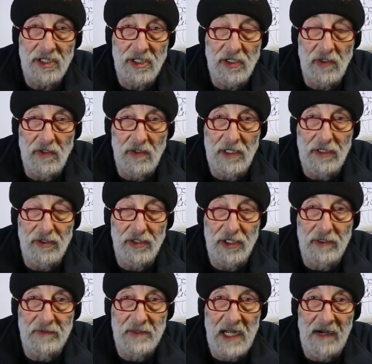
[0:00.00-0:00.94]
to
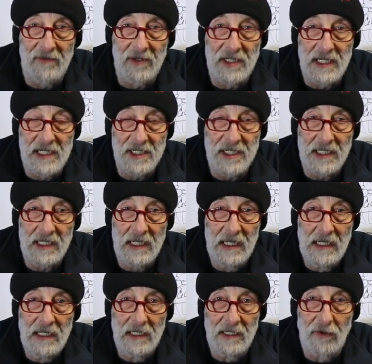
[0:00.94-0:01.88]
YouTube's advertising
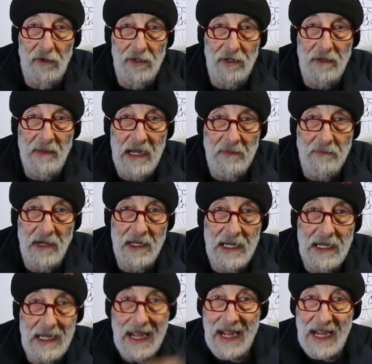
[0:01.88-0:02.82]
in order to make
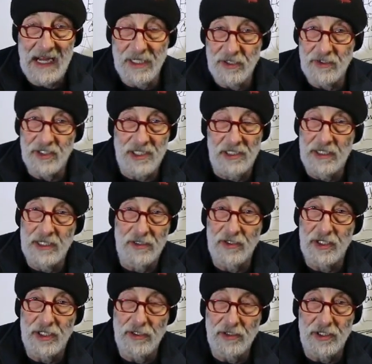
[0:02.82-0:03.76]
money, and you still
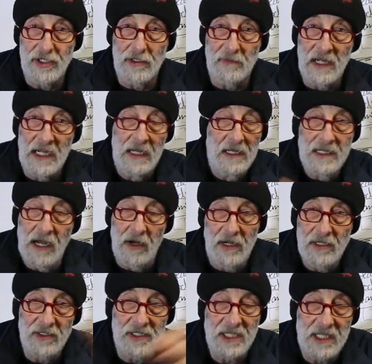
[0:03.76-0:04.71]
use YouTube. Now,
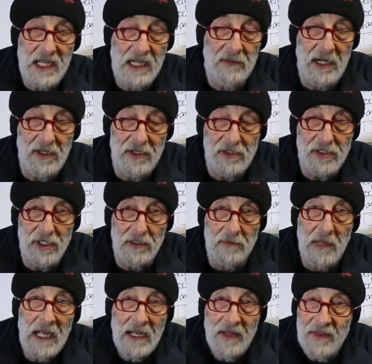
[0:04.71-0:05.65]
here's the thing about
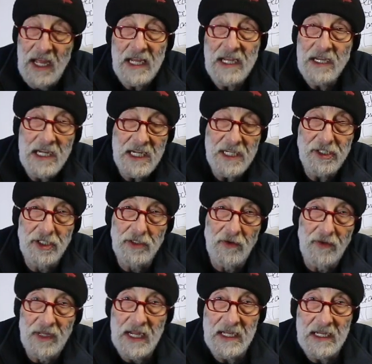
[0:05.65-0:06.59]
YouTube. They need
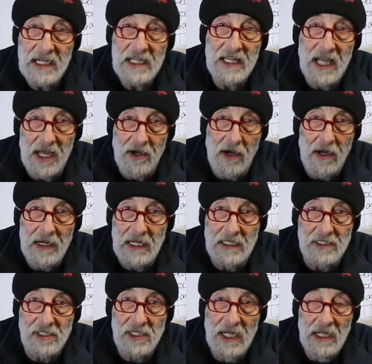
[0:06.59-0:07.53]
you. They need that
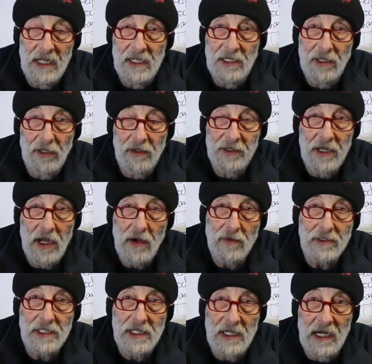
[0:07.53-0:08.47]
audience. You'll
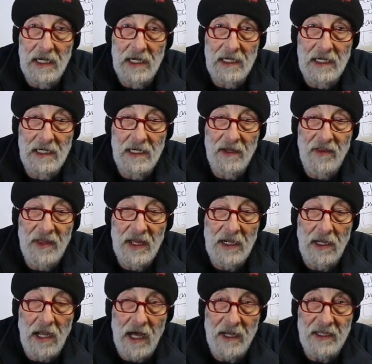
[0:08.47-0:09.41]
note that
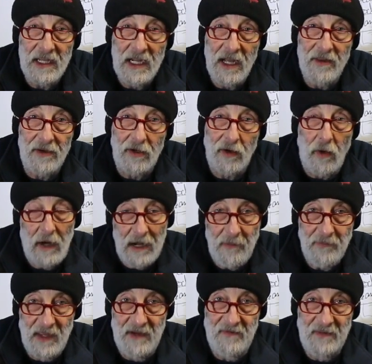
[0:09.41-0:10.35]
a lot of the other
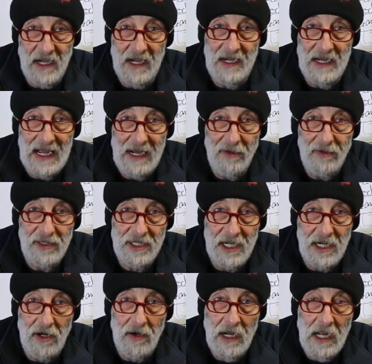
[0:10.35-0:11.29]
crap they've got out
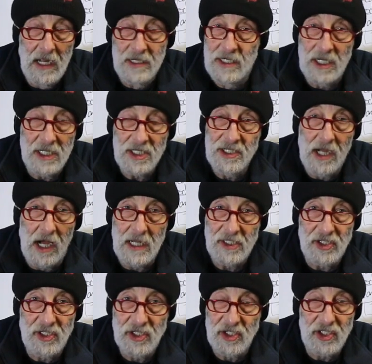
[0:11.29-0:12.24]
there does
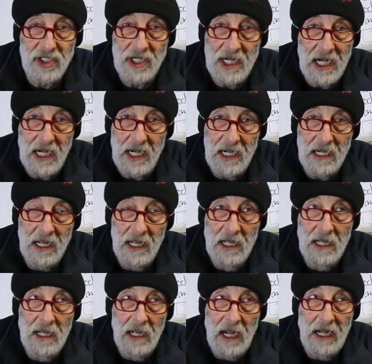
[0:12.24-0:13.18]
not sustain
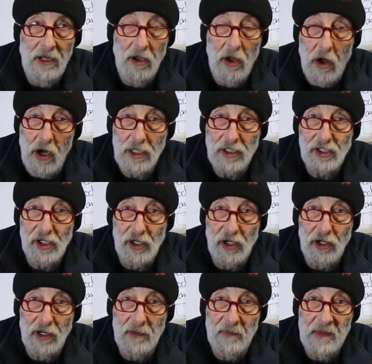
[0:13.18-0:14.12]
a
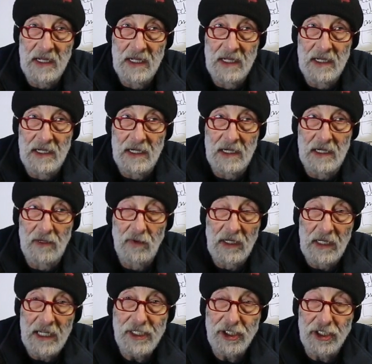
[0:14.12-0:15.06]
long-term
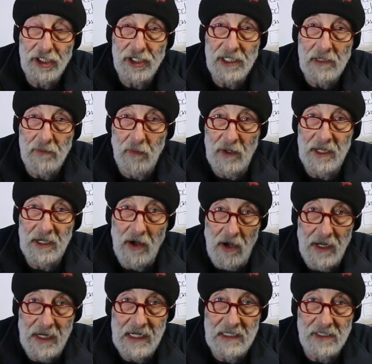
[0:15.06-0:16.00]
relationship with an
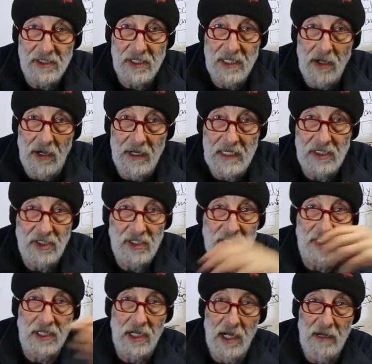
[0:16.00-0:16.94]
audience. The
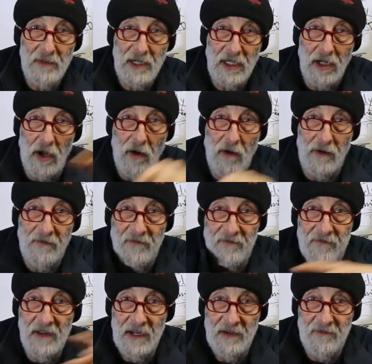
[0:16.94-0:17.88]
audiences come and go and
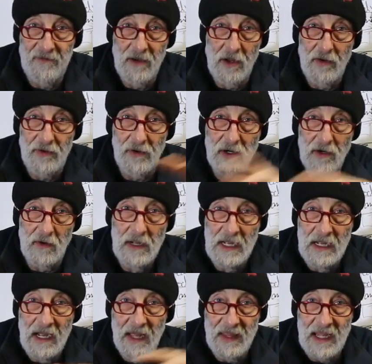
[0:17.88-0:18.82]
flow through.
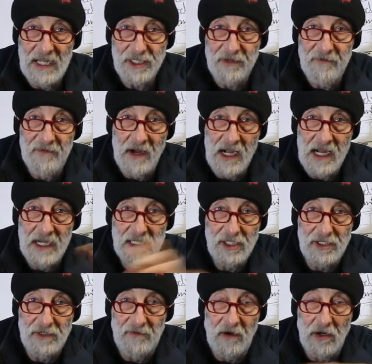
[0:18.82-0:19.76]
And that's fine
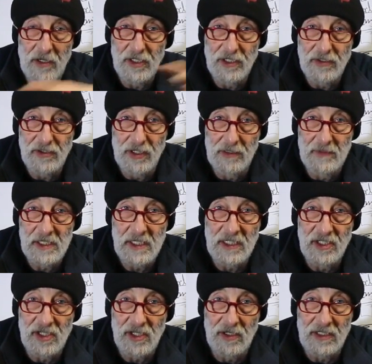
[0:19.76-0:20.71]
insofar as YouTube is
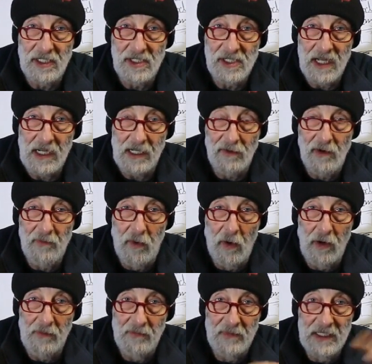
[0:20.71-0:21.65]
concerned, because they can
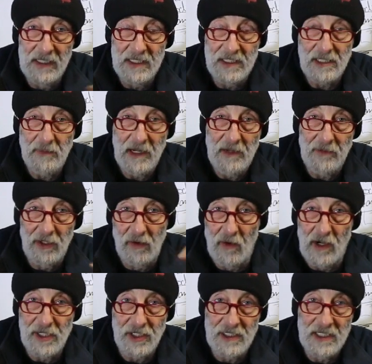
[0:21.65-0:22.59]
report millions of people are
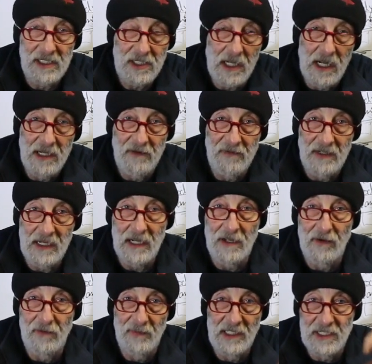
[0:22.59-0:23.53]
watching this kind of
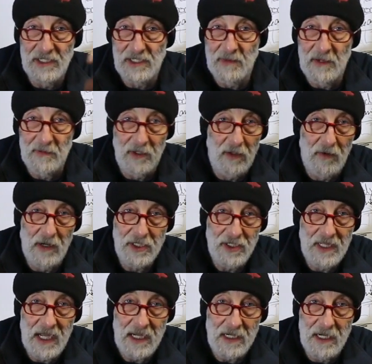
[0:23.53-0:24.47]
video and millions of people are
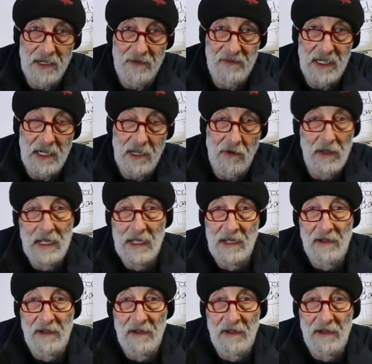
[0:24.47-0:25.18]
watching that kind of video.